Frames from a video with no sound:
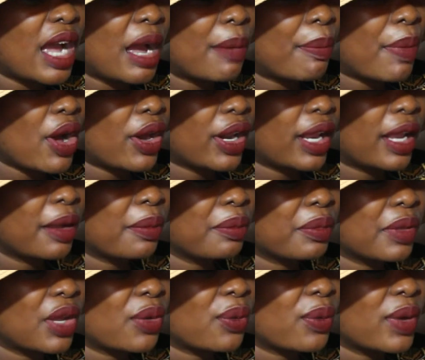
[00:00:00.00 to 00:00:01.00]
him
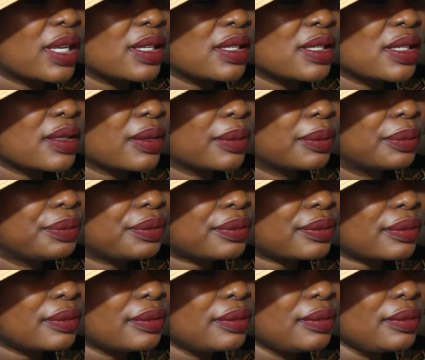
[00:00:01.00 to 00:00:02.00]
that was
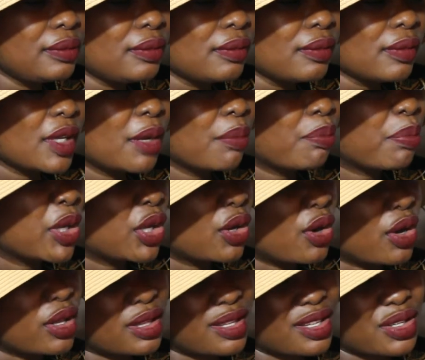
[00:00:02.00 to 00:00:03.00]

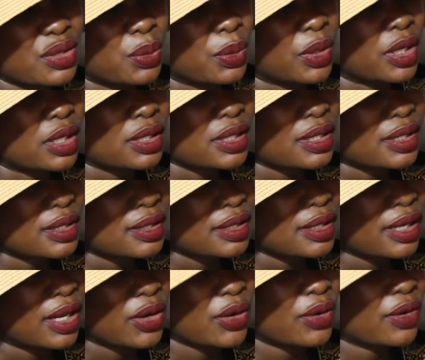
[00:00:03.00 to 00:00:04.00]
beyond this world.
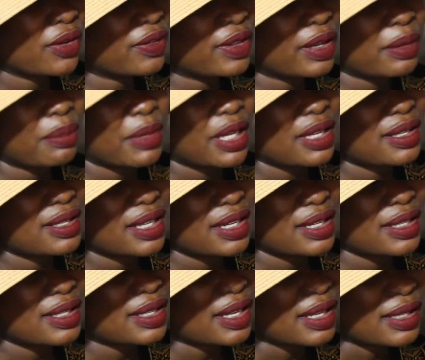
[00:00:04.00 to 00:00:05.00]
I don't know if that makes any
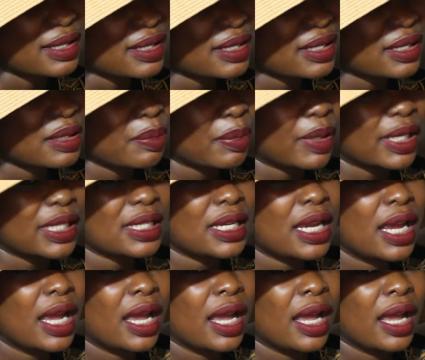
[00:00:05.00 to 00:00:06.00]
sense, but
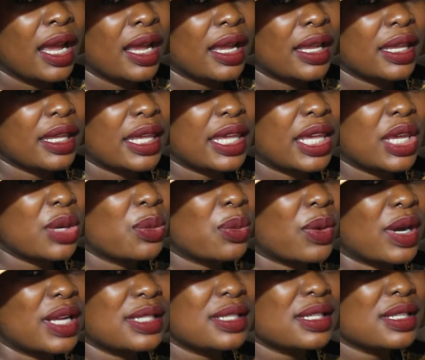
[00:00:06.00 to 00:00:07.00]
he
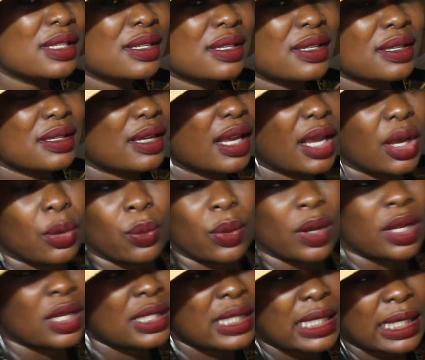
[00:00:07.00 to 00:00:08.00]
wasn't a
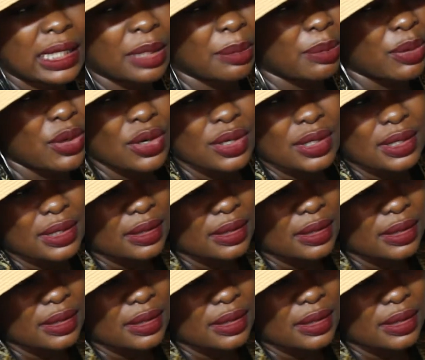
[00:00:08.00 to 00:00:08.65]
worldly person.